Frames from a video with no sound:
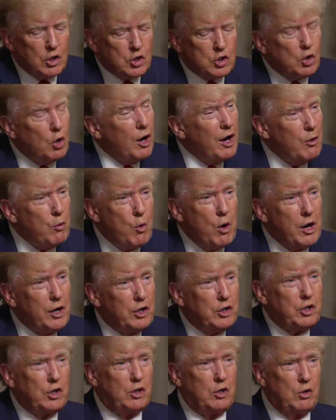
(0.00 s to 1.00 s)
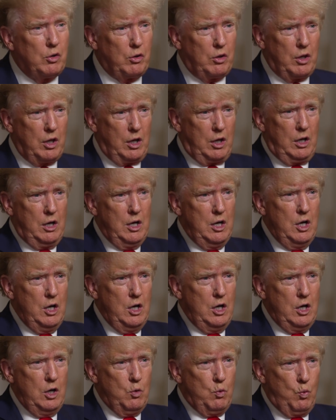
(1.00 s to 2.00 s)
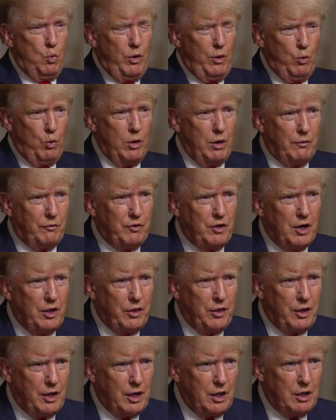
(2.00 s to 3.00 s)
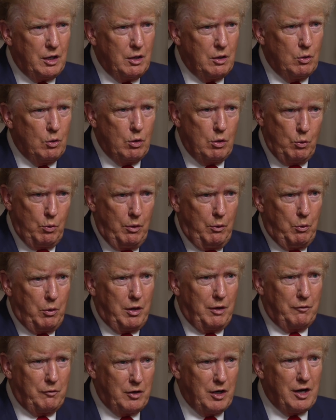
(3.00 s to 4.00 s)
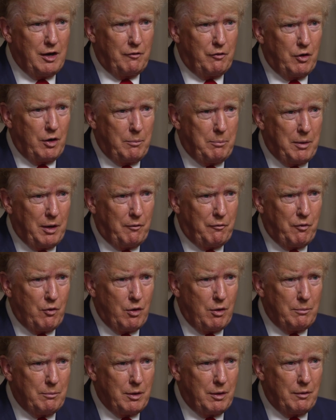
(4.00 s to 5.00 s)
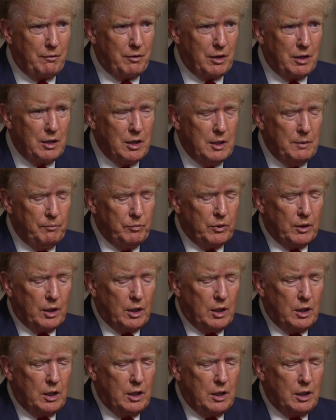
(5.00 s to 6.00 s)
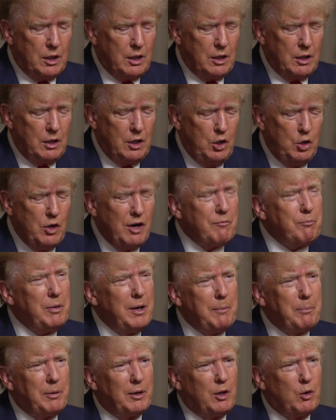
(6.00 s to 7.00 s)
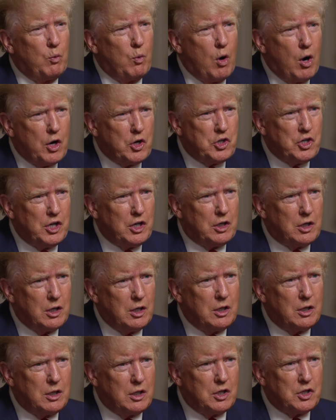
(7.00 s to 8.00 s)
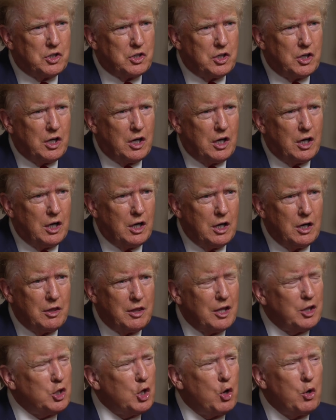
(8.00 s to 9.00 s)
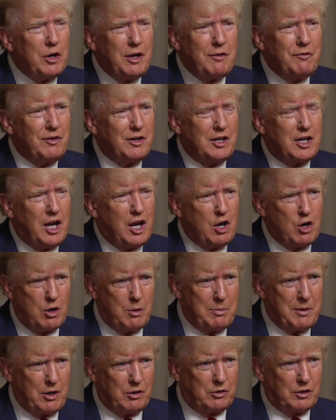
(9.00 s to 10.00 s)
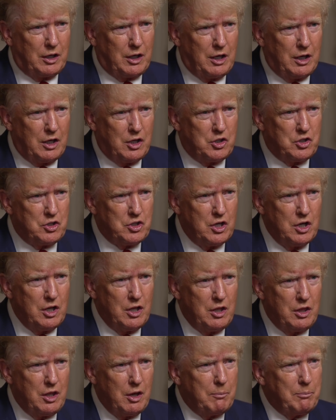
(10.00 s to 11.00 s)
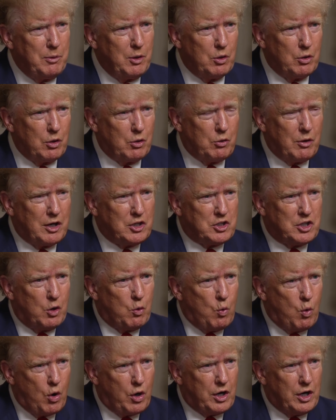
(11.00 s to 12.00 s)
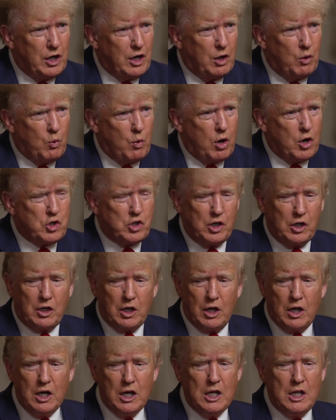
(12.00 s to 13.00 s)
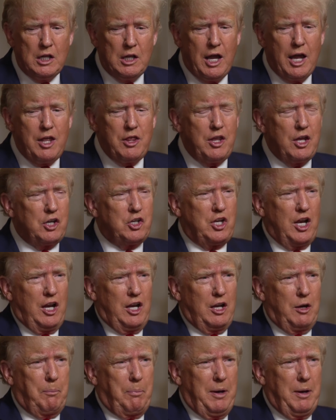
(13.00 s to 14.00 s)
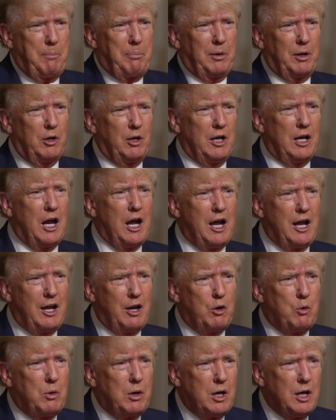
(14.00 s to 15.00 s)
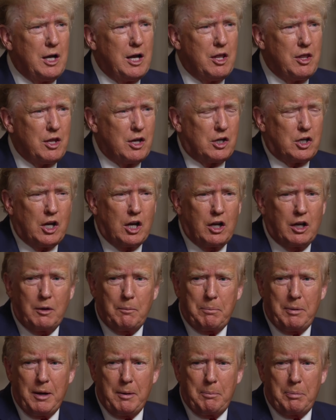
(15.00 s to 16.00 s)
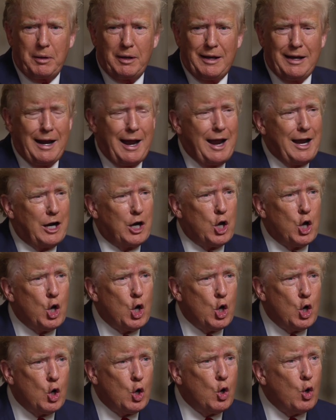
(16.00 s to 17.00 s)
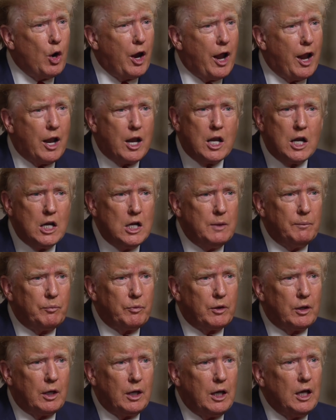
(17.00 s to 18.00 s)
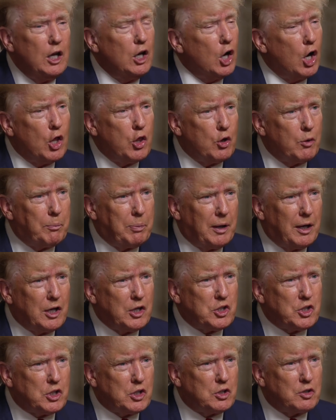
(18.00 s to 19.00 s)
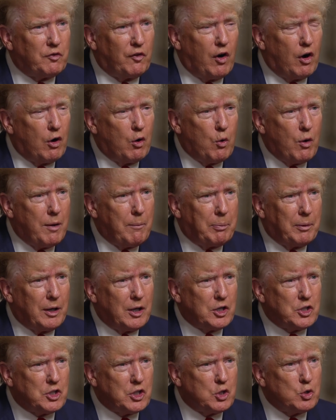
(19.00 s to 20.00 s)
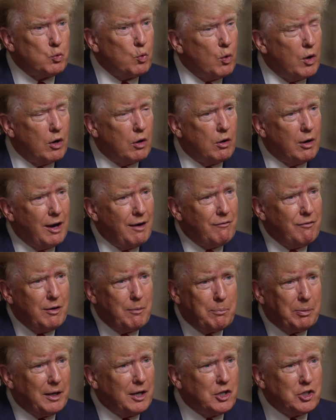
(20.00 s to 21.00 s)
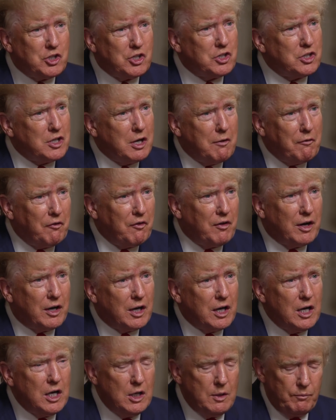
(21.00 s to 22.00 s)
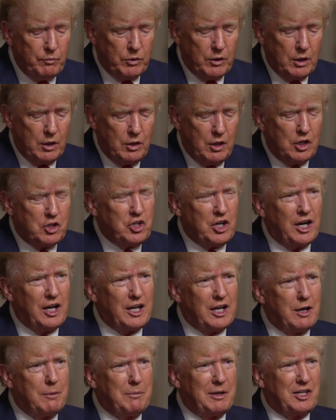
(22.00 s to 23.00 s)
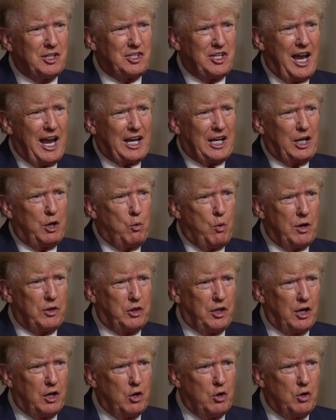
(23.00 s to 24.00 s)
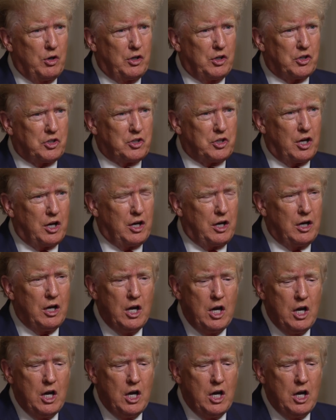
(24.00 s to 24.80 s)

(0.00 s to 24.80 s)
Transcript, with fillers: So I wanted to do that we would have done that, or we would have done a very big forum of it. You have people in Washington, D.C., that don't even care about the kids. They're bureaucrats. They're working in right. Washington, and they're telling people in Iowa, and they're telling people in Idaho, and in other places, faraway places, where every place is different. They're telling them exactly what they're going to study.